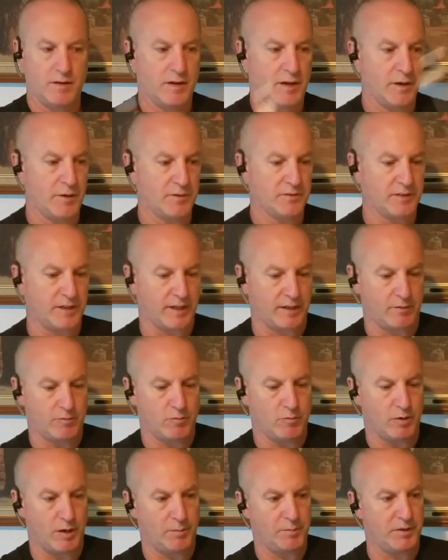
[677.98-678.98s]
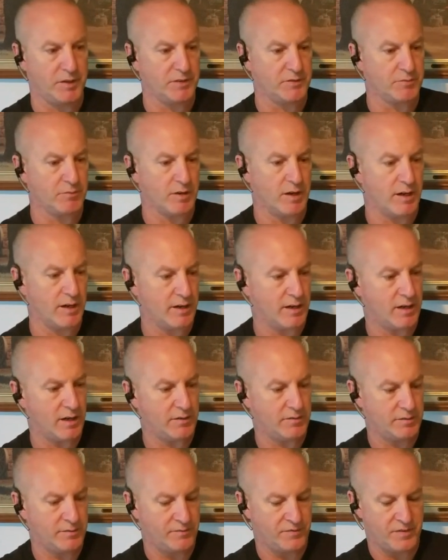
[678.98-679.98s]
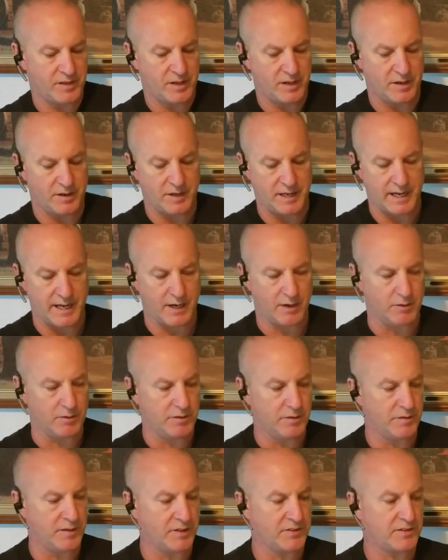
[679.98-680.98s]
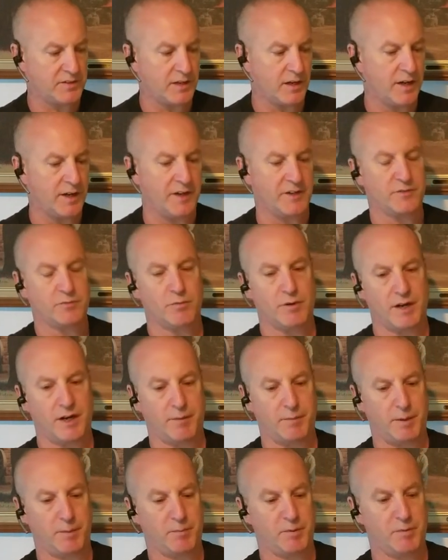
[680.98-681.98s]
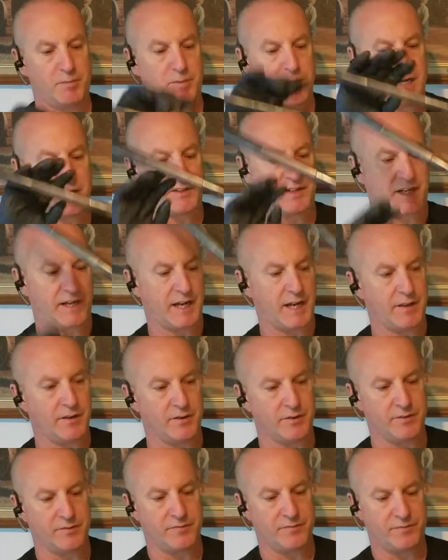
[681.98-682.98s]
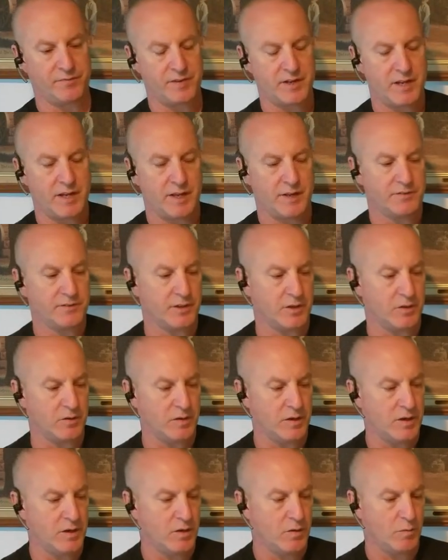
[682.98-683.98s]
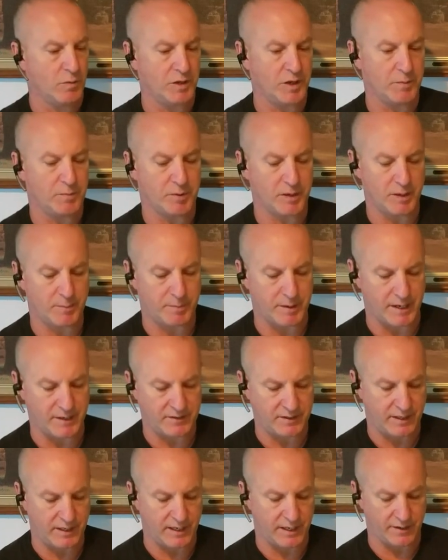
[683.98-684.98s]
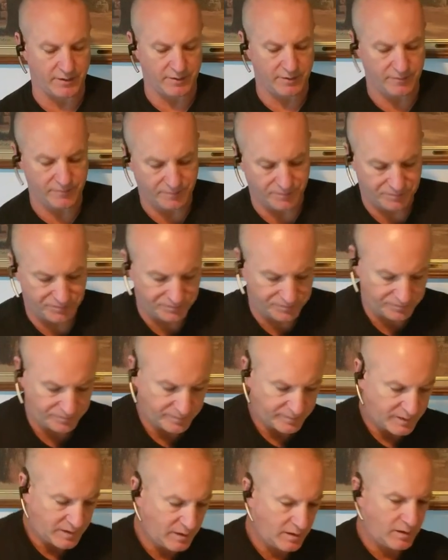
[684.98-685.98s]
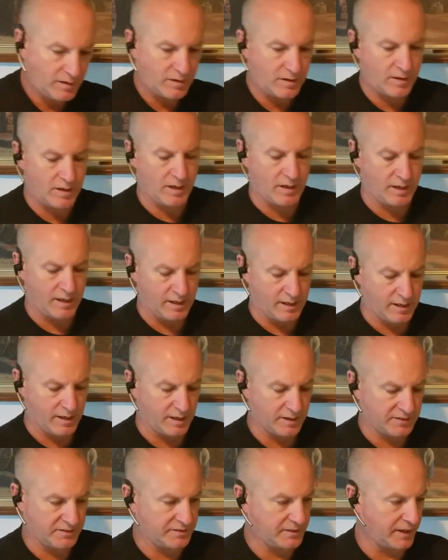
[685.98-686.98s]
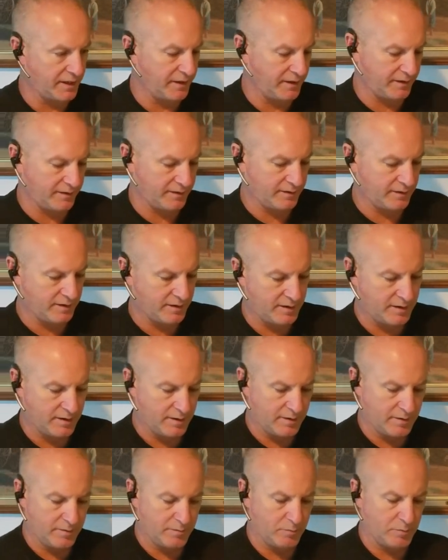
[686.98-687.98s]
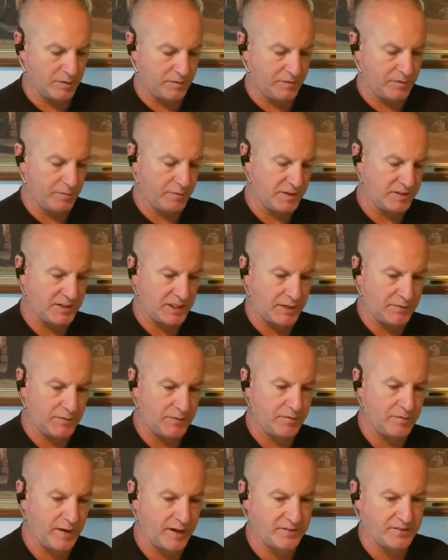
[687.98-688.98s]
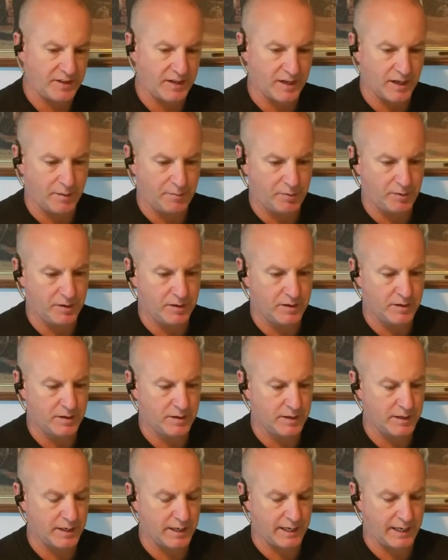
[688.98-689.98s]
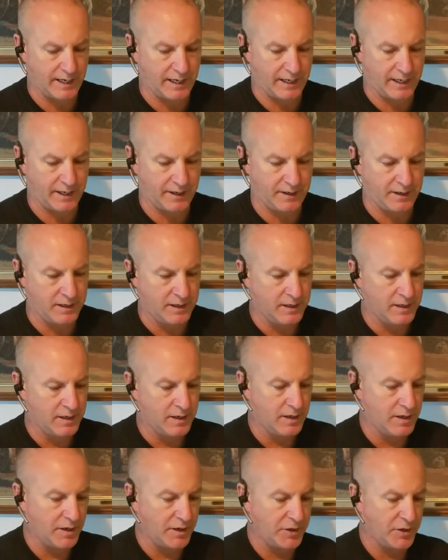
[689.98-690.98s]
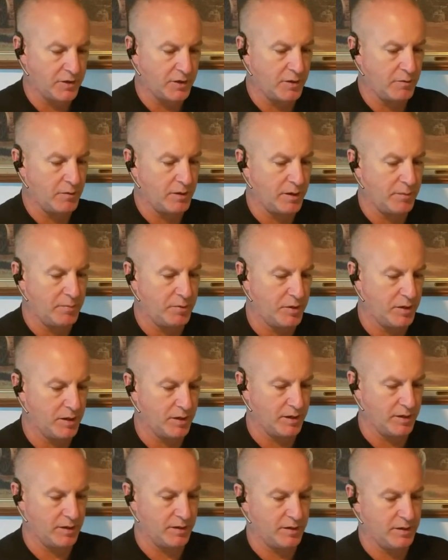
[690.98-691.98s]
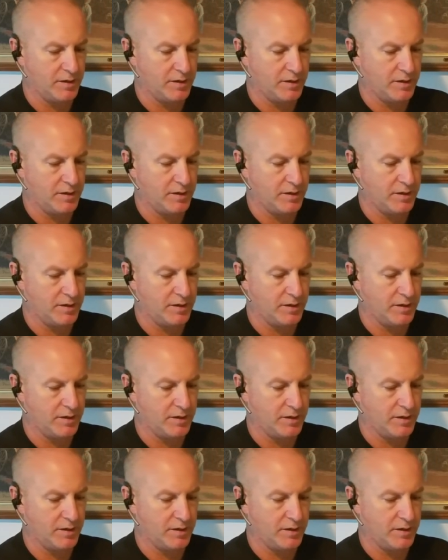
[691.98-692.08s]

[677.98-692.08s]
I was like wiping this rod off. Now this gun is ready to be put back together. So when you put it back together, I'll set it with the receiver facing up, and you're going to want to put